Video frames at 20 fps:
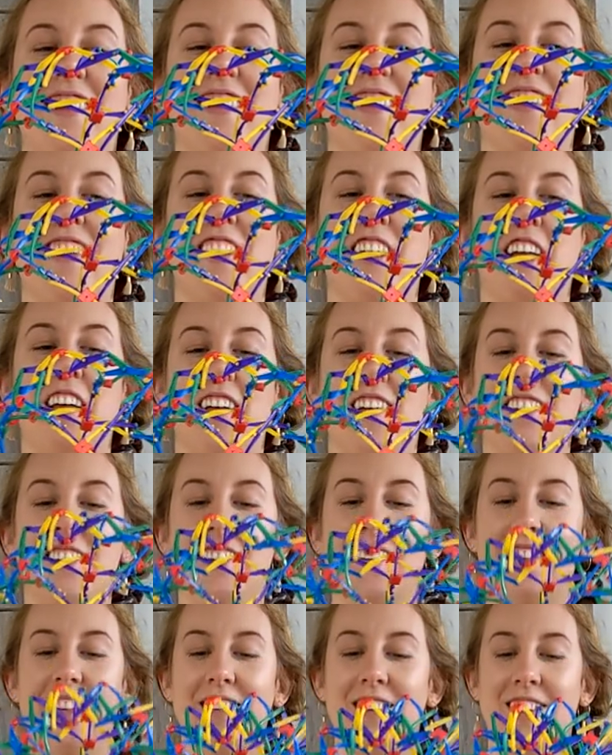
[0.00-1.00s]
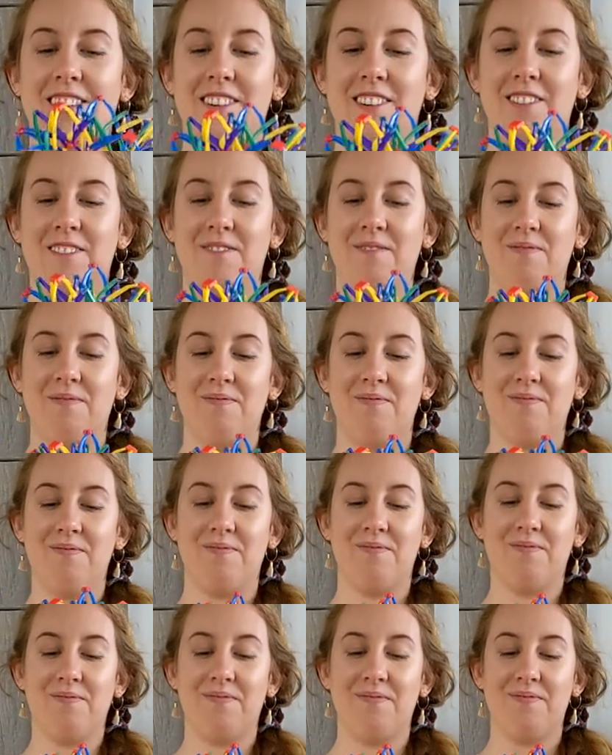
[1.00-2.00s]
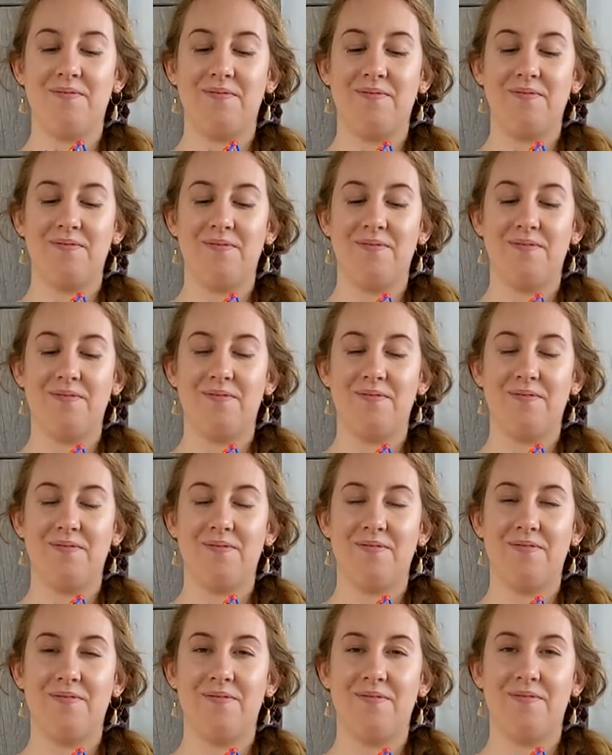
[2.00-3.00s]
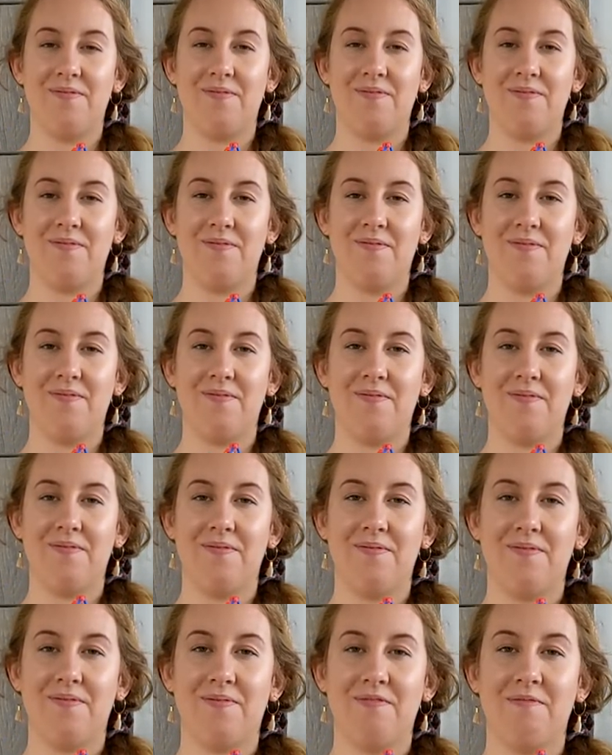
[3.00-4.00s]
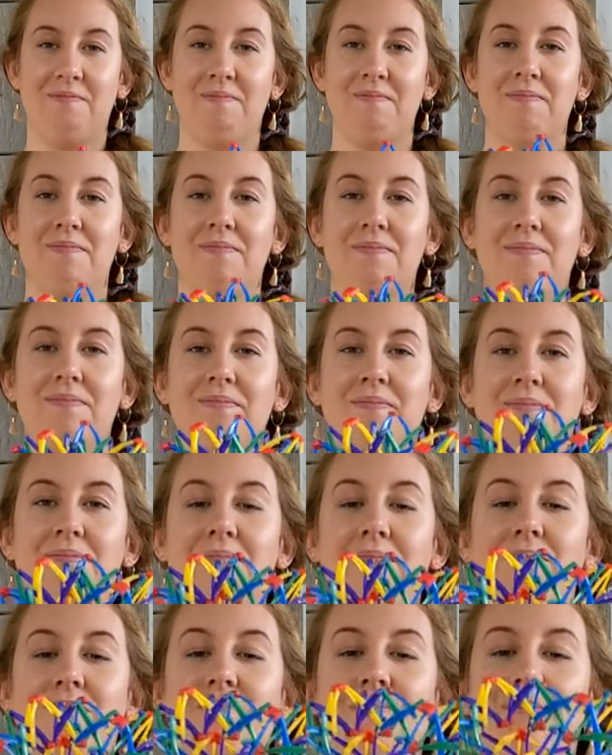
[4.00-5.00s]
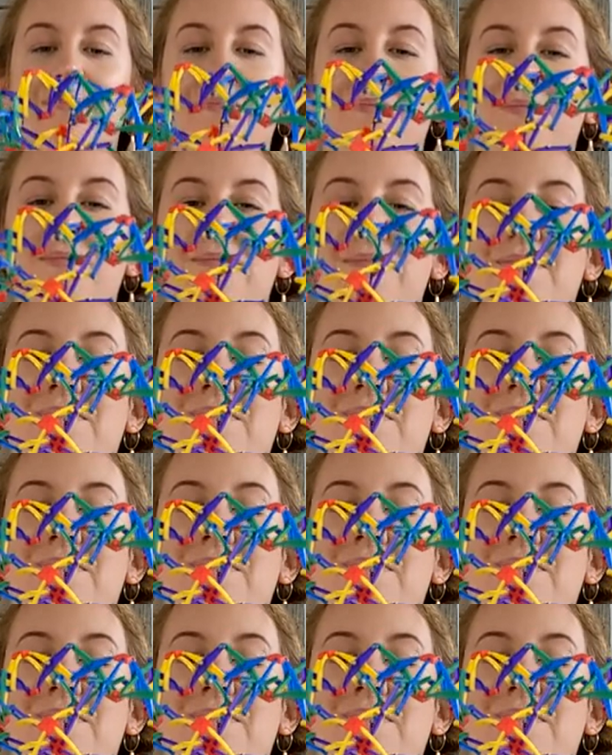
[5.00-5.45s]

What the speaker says: [no speech]